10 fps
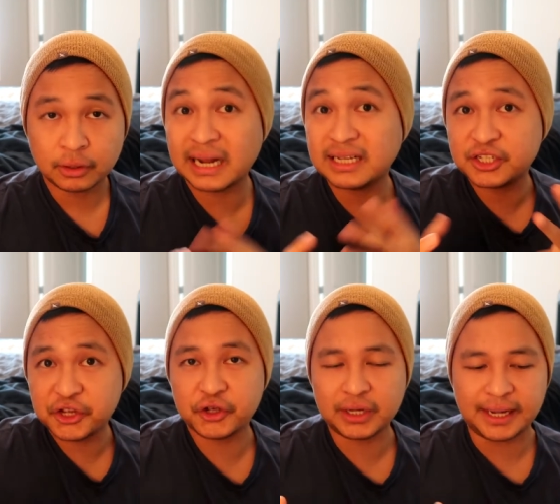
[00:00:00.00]
nasa
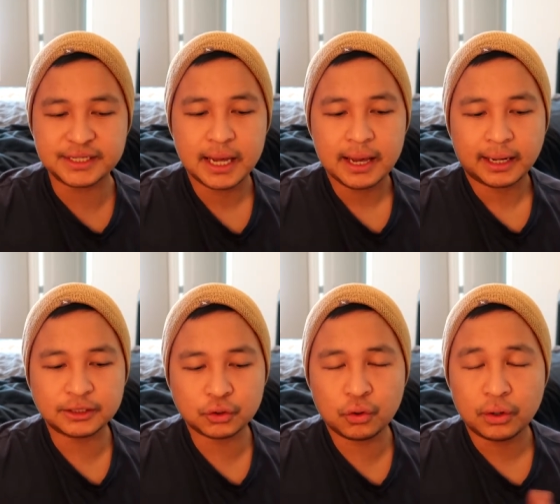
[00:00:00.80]
sa'yo yun, guys.
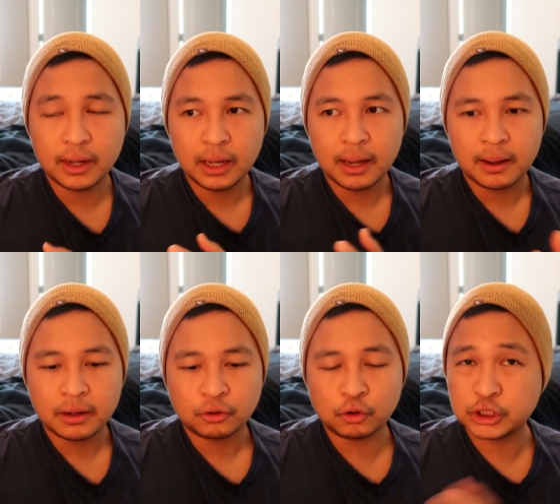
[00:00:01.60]
Kaso,
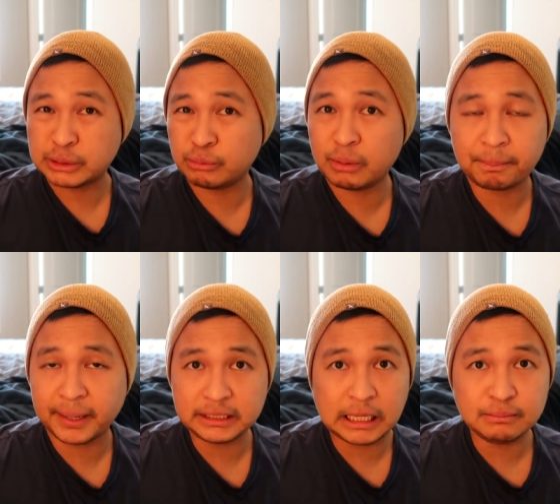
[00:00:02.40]
kung gusto mo
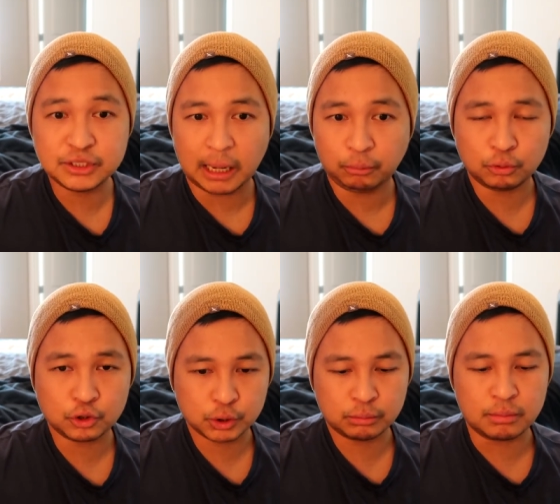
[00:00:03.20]
mag-part-time job, kung
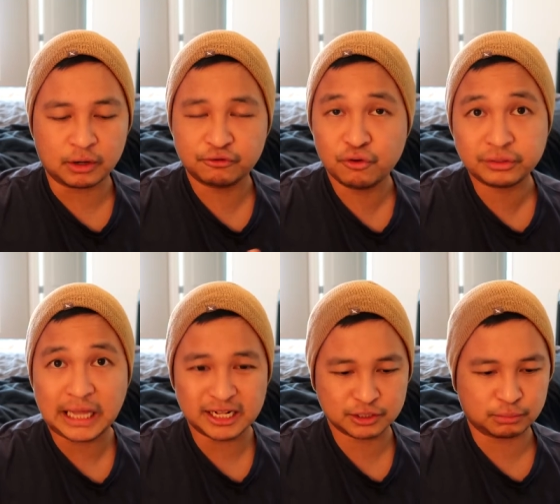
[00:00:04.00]
gusto mo
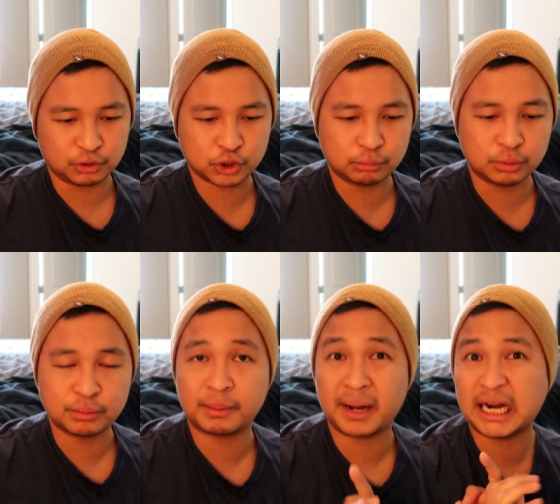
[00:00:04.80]
mag-full-time, kung gusto mo
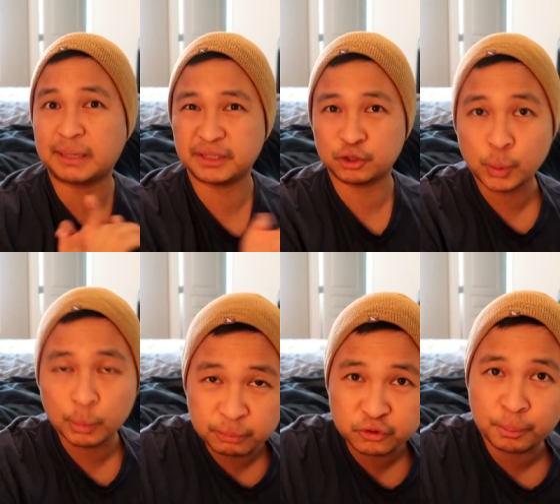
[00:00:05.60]
mamaganap ng
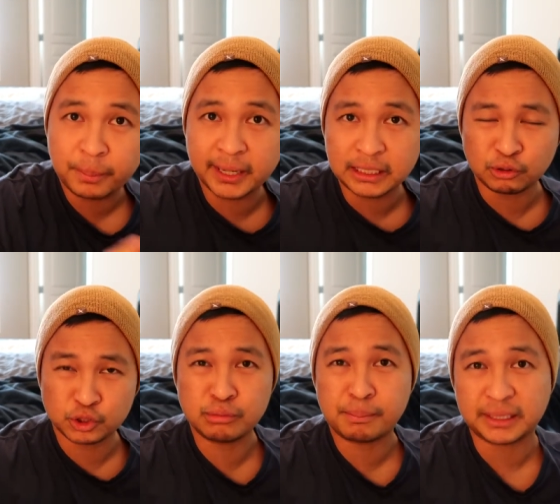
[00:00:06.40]
two-part, and
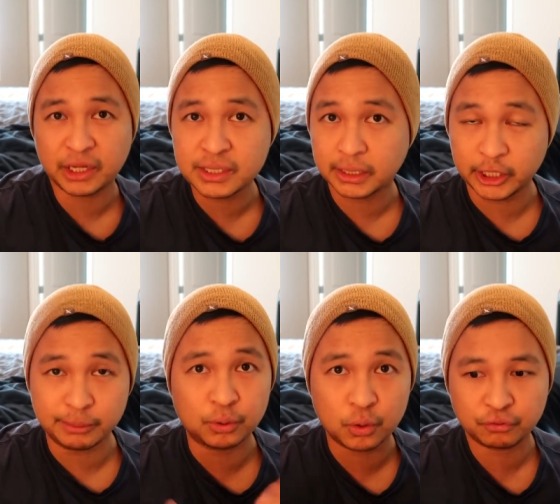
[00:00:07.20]
gusto mo patayin yung sarili
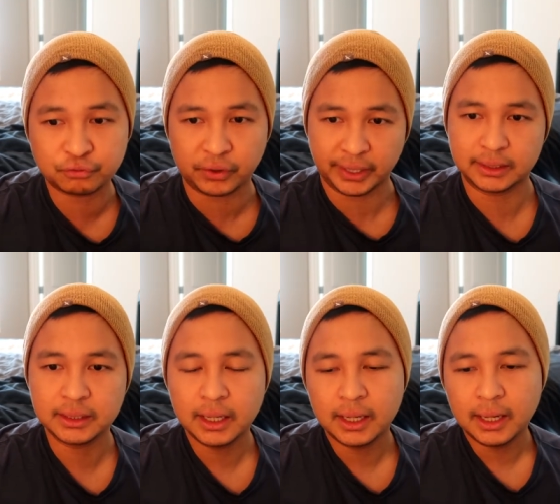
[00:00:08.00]
mo, go for it.
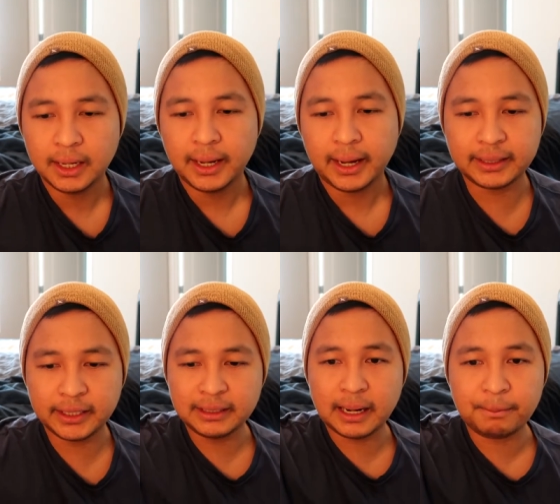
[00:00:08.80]
And
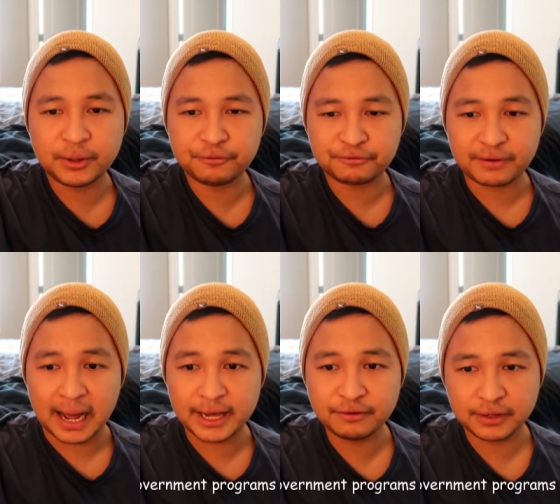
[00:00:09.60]
then, number
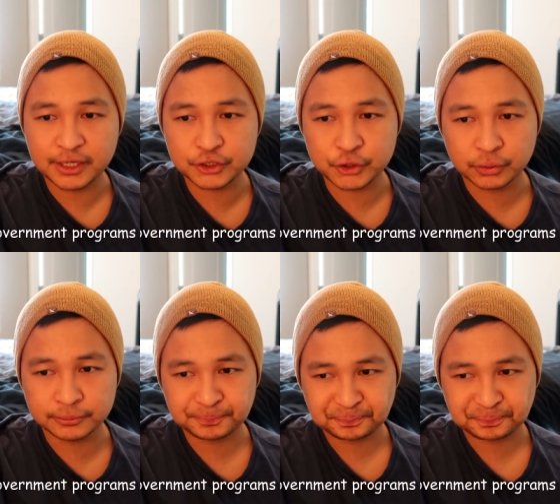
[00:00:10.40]
5 is yung